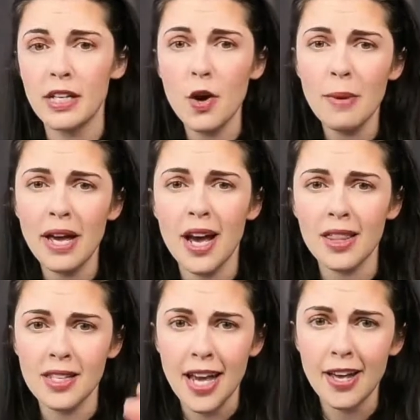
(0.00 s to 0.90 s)
oh, I
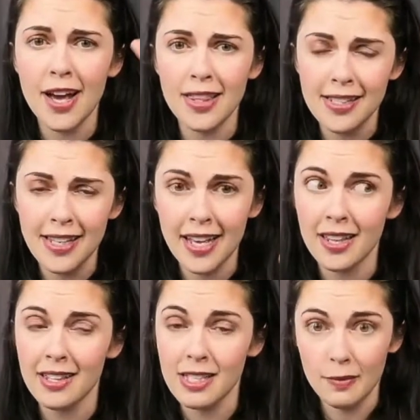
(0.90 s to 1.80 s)
got this, I got this, I
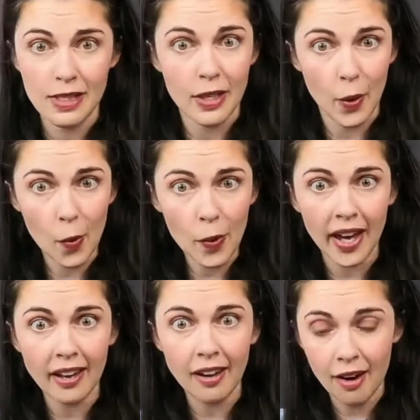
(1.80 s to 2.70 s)
got this. And was like,
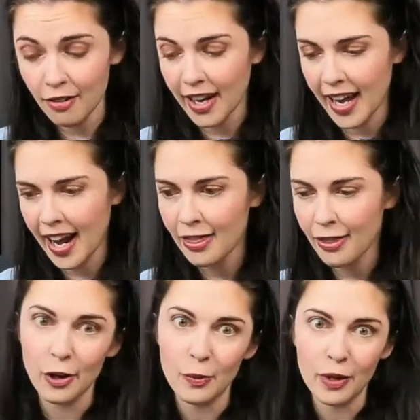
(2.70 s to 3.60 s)
okay, all right. I
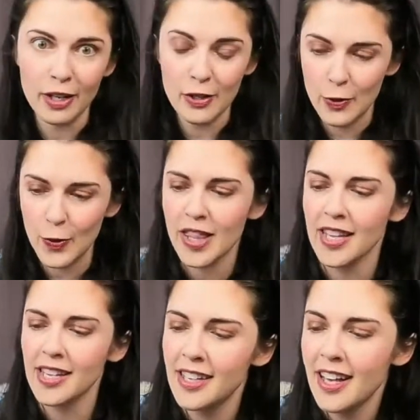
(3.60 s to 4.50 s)
thought you were going to enjoy
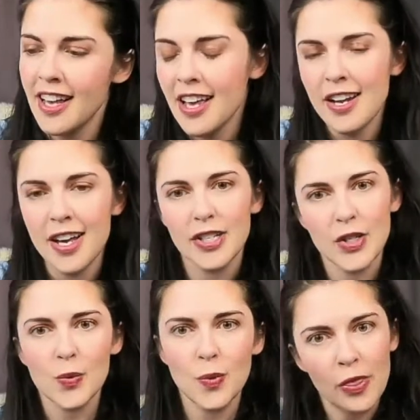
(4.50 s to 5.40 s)
this, not
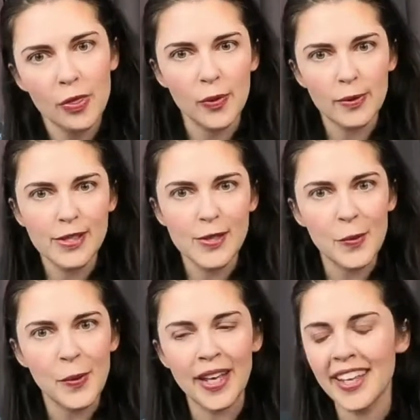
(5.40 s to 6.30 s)
just run through it so
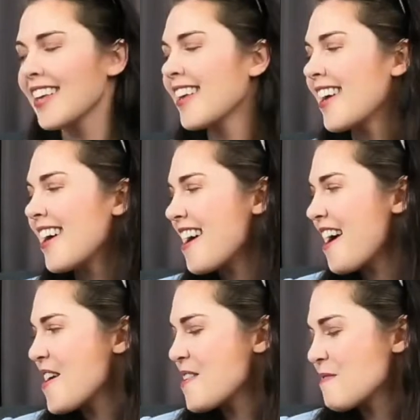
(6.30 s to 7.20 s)
quick.
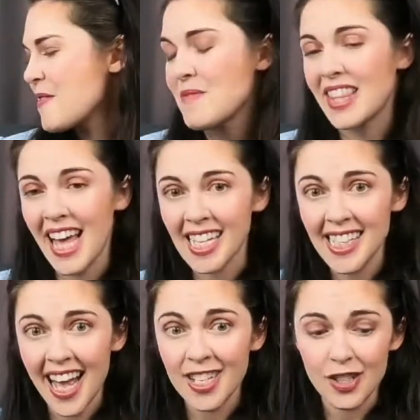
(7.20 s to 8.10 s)
But that's
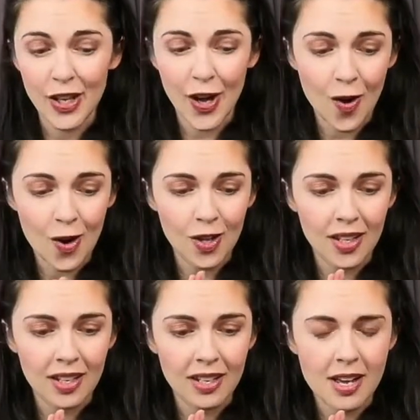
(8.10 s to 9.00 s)
actually
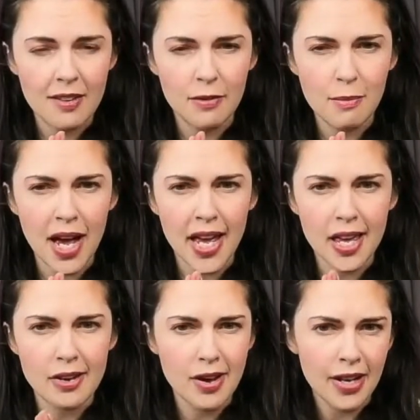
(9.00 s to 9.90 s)
all of my
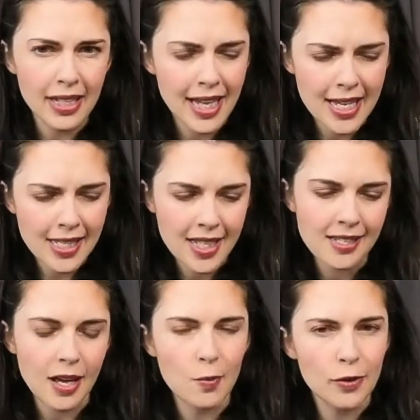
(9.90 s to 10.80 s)
non-glass
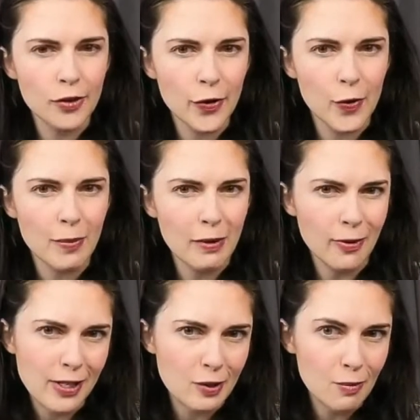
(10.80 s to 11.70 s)
things. I will show you my
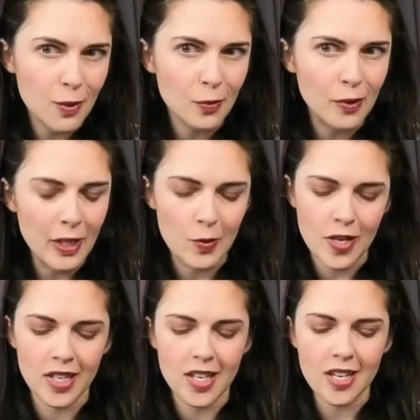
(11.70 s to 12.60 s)
resin mold really
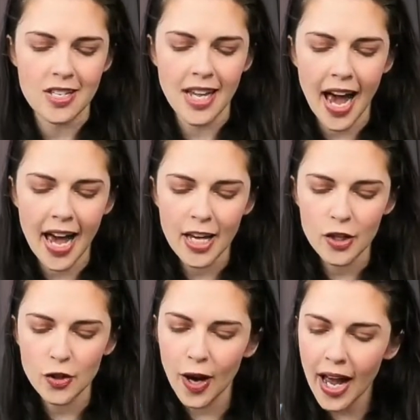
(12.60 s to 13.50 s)
quickly because I
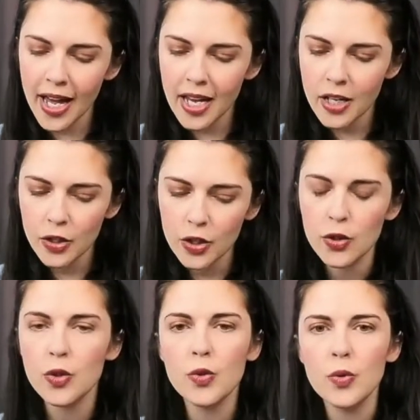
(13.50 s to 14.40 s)
tried to
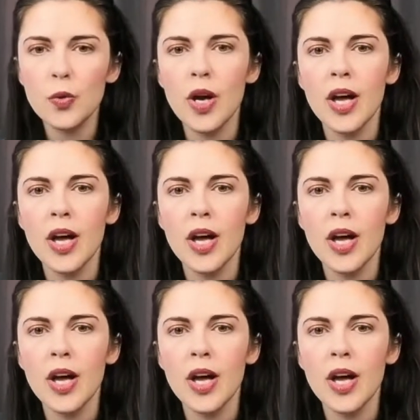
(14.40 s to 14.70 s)
do,